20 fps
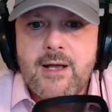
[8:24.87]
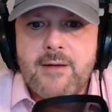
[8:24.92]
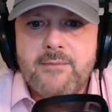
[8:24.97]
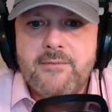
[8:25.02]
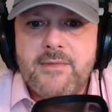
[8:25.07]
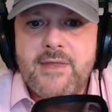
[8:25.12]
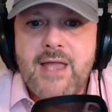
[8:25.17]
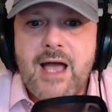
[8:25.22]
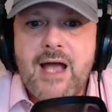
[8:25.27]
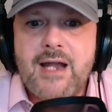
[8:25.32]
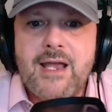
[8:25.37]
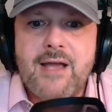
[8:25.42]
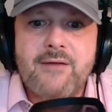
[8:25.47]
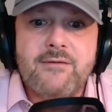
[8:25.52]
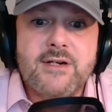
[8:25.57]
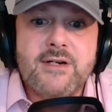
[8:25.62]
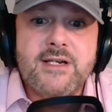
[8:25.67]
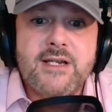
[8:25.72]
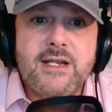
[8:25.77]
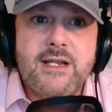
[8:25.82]
Not
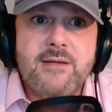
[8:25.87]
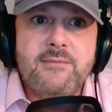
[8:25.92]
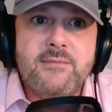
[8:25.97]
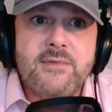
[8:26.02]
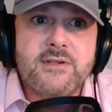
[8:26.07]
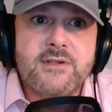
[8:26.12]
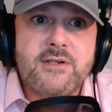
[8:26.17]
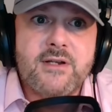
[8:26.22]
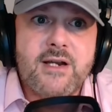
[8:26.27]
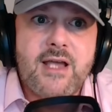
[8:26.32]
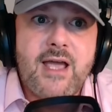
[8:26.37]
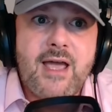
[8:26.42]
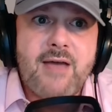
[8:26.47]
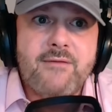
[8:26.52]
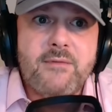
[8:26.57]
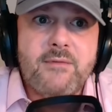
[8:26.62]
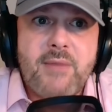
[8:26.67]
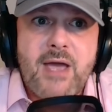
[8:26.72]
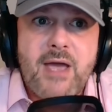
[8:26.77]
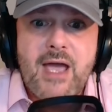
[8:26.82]
every team is going to have
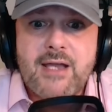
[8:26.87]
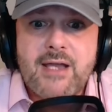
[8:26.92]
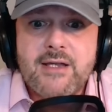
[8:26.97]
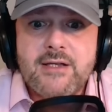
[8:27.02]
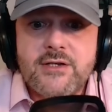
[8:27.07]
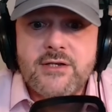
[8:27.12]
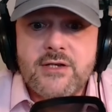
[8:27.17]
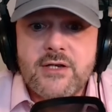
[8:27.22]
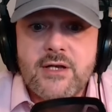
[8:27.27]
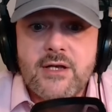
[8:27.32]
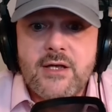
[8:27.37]
a package